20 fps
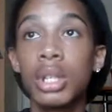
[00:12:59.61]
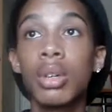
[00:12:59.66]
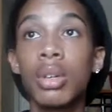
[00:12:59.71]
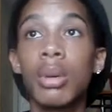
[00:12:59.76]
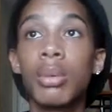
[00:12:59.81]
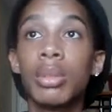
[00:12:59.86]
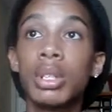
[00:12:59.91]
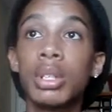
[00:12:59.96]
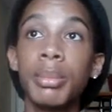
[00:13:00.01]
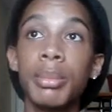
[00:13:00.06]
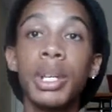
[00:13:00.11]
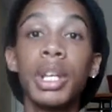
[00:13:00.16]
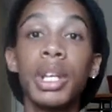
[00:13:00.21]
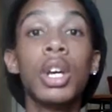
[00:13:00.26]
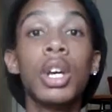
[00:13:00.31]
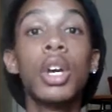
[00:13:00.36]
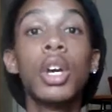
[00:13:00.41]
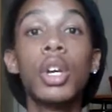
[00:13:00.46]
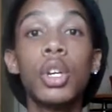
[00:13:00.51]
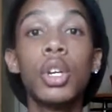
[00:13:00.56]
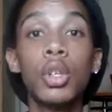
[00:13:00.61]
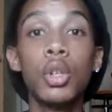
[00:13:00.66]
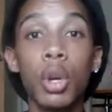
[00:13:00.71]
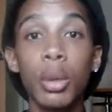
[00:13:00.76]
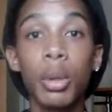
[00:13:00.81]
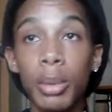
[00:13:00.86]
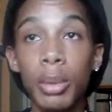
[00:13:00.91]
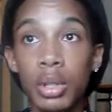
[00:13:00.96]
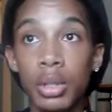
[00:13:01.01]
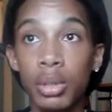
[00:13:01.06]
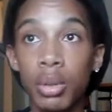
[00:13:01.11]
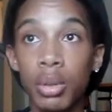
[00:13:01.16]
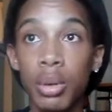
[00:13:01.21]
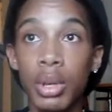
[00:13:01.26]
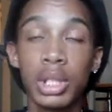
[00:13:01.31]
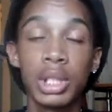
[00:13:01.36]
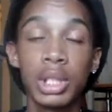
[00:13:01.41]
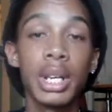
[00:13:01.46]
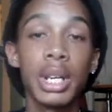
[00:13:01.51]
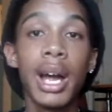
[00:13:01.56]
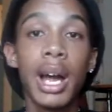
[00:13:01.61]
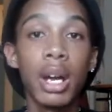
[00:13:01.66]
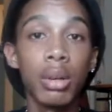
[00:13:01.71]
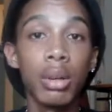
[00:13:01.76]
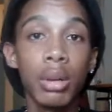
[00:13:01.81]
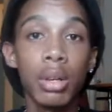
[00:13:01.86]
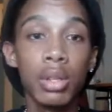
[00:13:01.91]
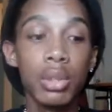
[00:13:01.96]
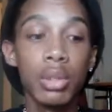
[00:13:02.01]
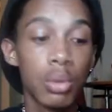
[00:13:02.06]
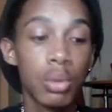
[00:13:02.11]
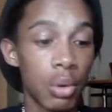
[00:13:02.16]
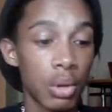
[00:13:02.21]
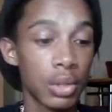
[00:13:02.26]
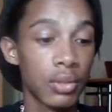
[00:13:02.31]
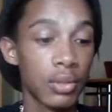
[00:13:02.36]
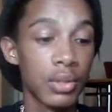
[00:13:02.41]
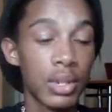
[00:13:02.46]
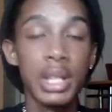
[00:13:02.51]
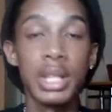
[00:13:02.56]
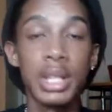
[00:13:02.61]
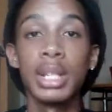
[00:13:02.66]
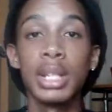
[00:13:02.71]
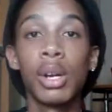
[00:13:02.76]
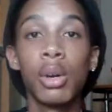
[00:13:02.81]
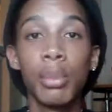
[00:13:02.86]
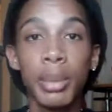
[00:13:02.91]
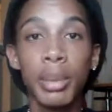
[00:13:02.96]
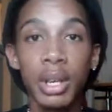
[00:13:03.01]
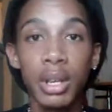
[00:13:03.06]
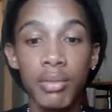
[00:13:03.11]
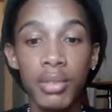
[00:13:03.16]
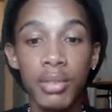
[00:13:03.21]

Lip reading: No, I want it to be your personal question. How do I use auras for this? And I will make a